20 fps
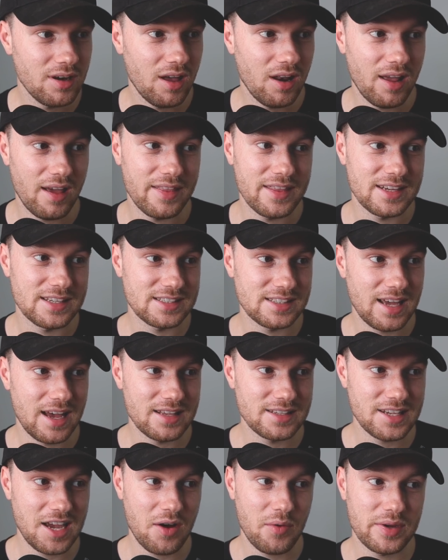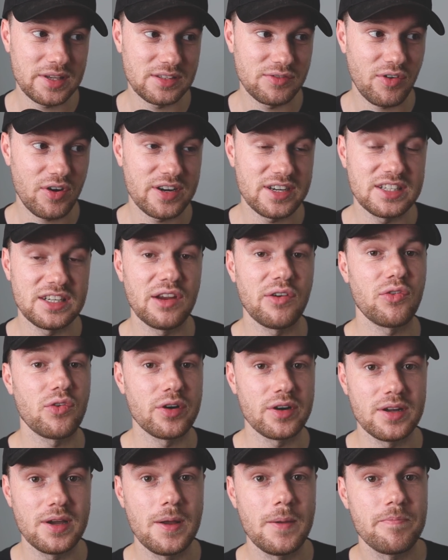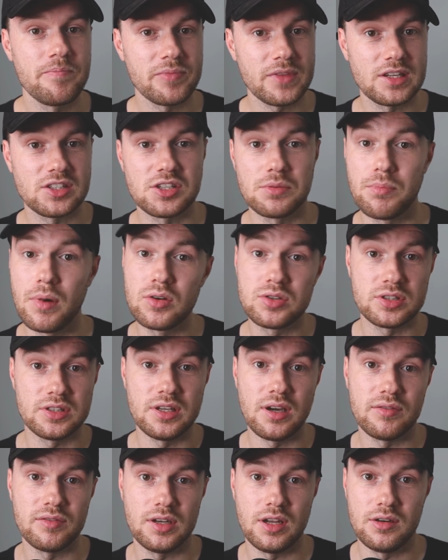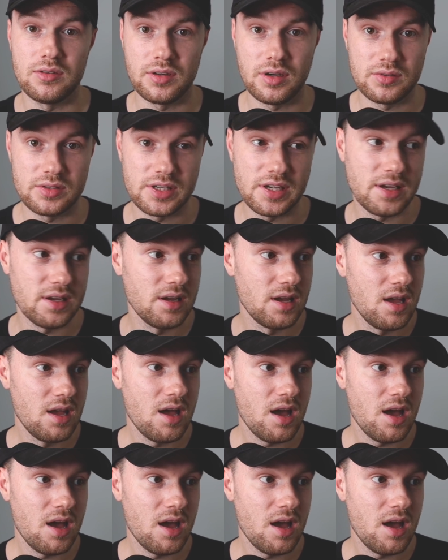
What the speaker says: I like that it stands out. It's very different to most of the other logos here.